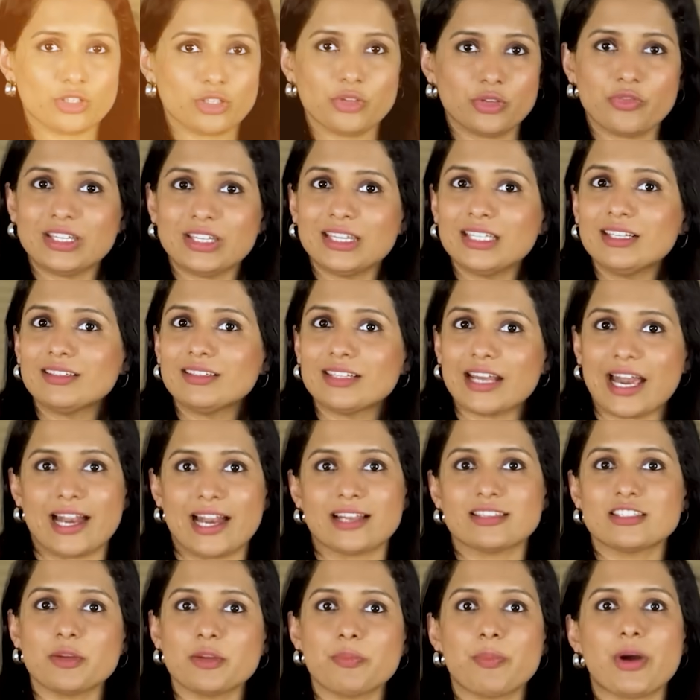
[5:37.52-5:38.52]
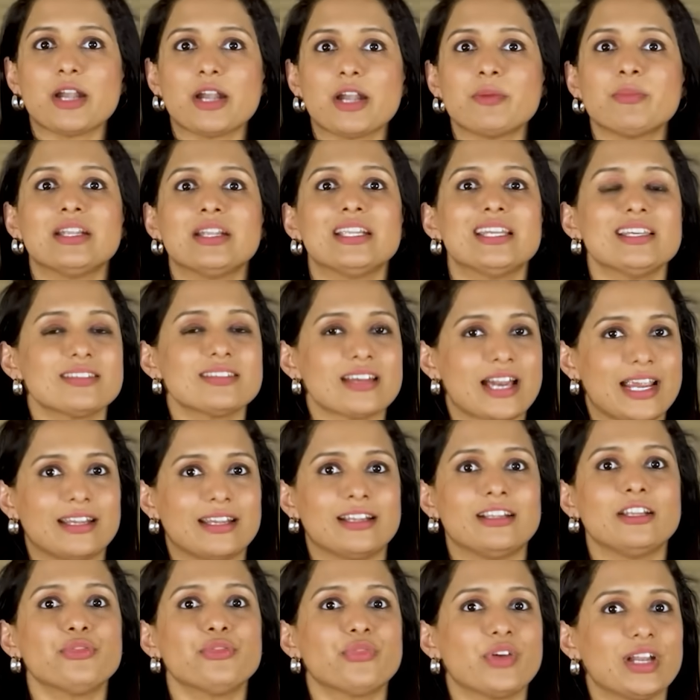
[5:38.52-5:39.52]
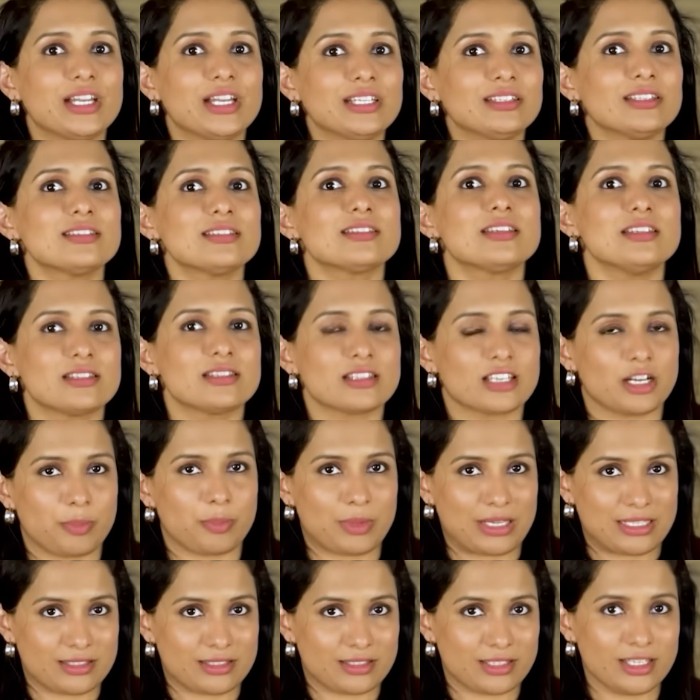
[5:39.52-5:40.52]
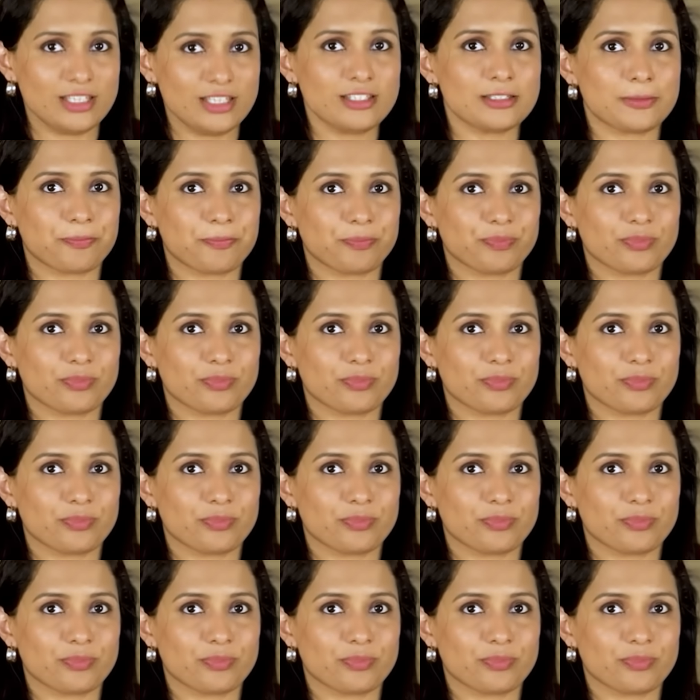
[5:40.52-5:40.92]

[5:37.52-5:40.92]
that when the tax department is identifying these discrepancies,